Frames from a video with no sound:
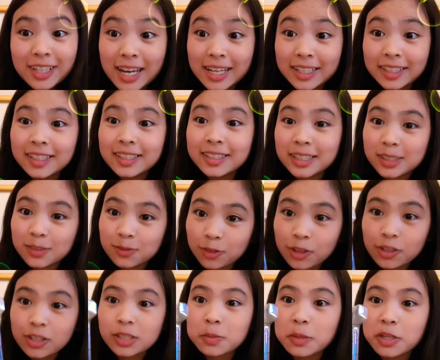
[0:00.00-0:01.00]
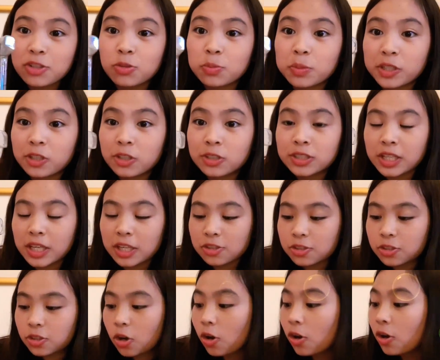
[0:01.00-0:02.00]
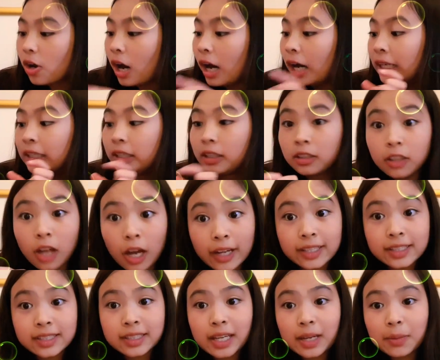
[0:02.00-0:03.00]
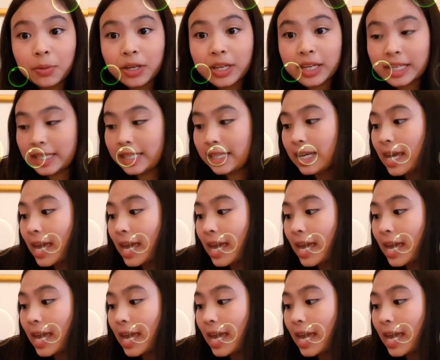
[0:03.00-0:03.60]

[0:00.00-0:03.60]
and this is very special because it's got a lightsaber here